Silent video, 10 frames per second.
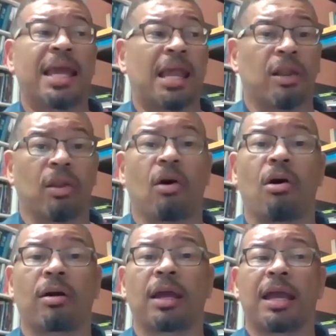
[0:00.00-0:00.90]
and
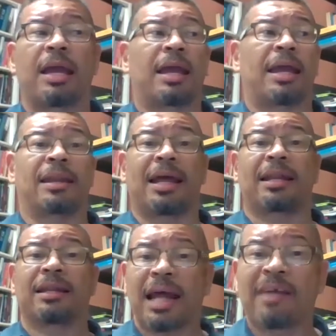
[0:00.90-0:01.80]
long and like
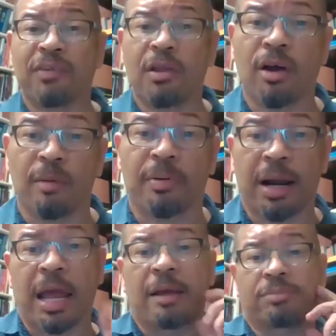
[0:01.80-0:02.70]
lifelong
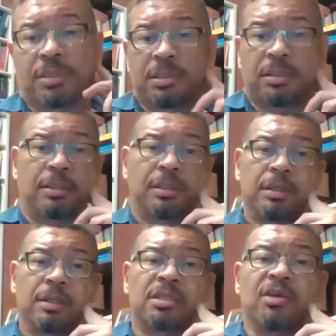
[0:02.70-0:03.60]
perhaps
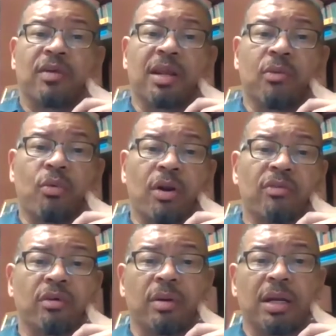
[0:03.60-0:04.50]
to really work
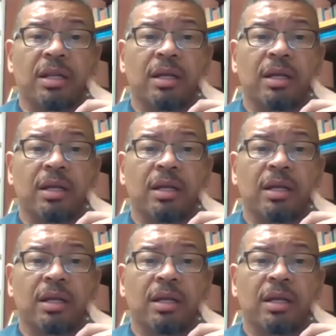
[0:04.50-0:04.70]
through it.